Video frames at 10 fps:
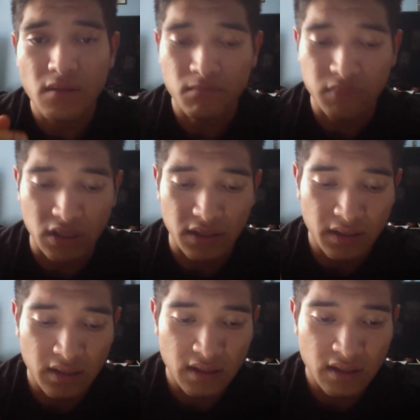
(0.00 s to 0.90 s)
but
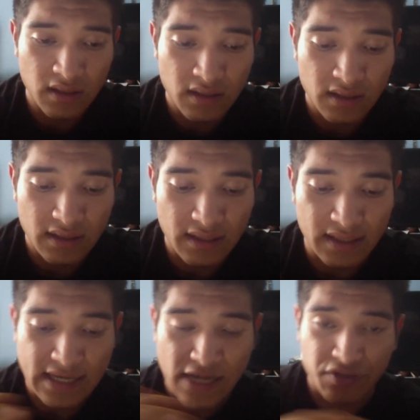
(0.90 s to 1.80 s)

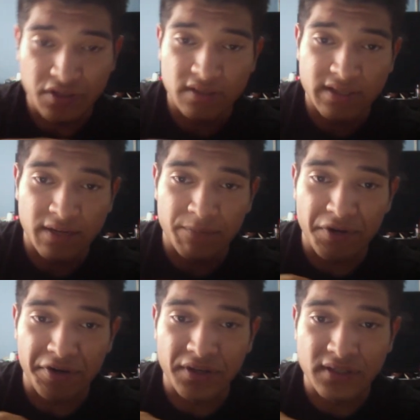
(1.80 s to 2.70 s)
it's actually going to take a
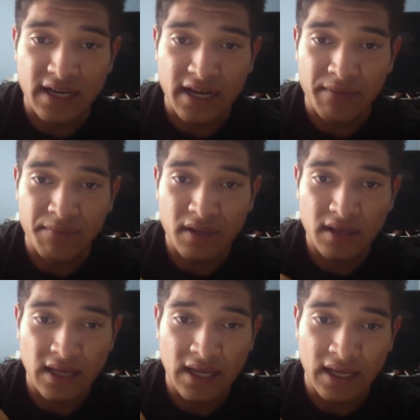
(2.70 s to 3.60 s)
period of time,
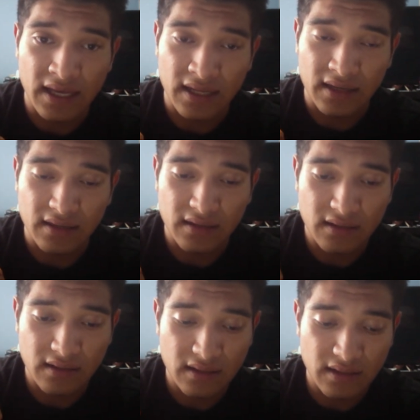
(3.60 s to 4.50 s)
and
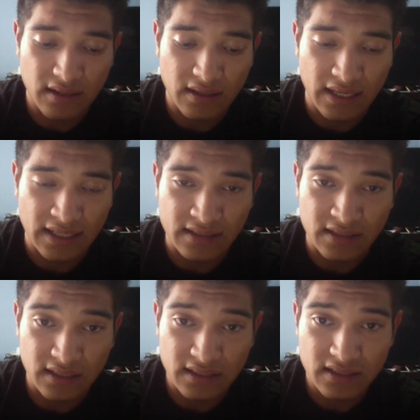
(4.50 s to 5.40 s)
it
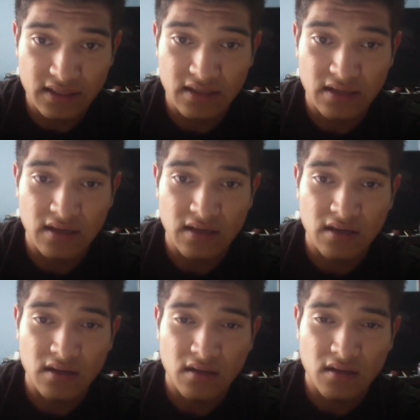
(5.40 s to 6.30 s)
does.
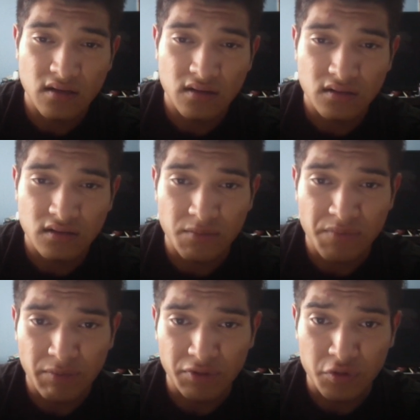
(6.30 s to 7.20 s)
Some
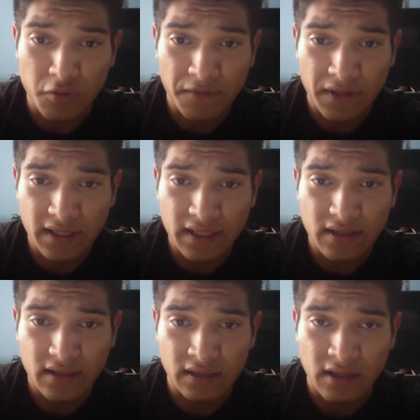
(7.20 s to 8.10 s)
people do feel it
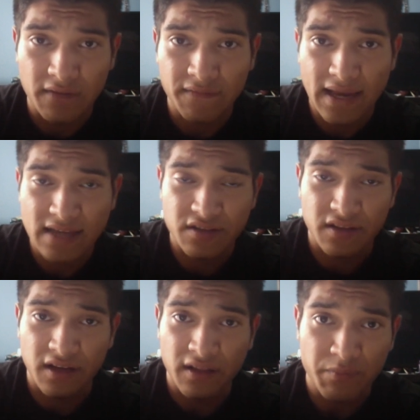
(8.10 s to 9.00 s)
a lot faster
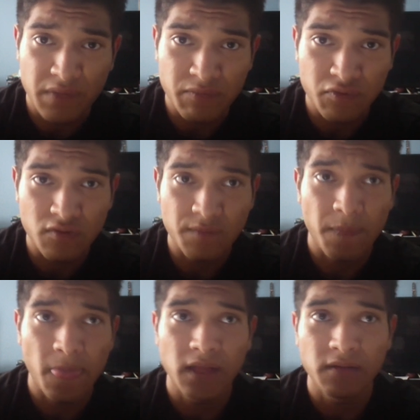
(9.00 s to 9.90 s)
than other people.
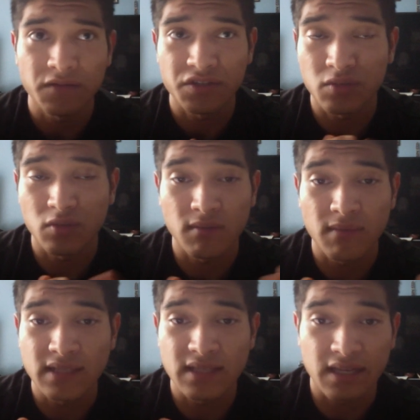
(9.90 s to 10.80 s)
For someone it
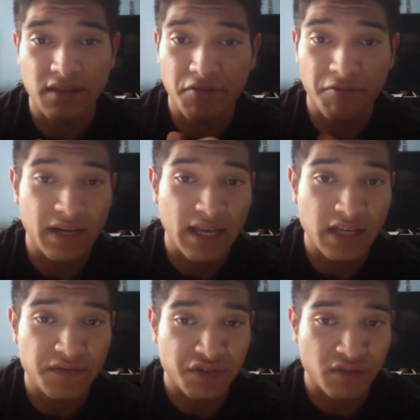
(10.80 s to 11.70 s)
may take 3
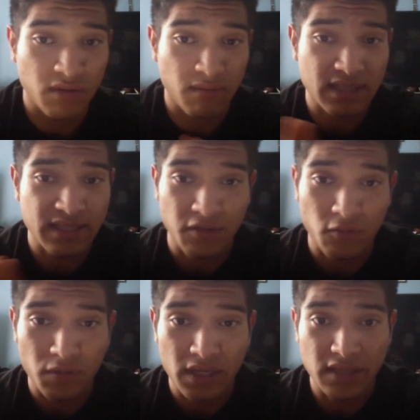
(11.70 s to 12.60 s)
days, for someone it might take a
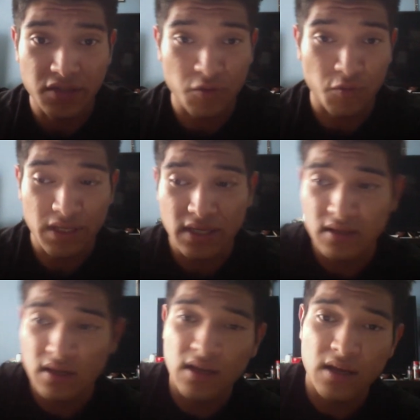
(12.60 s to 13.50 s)
week, 2
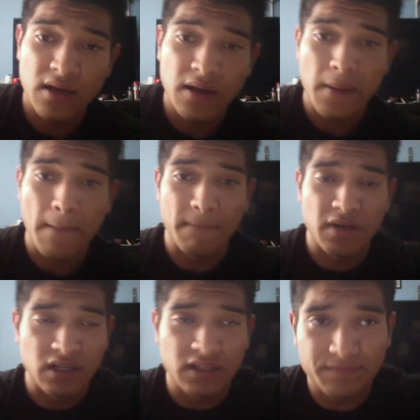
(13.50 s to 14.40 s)
weeks,
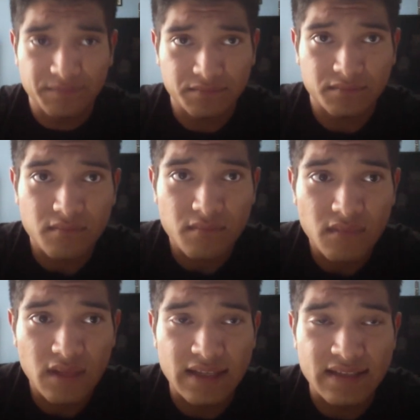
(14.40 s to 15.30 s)
but it's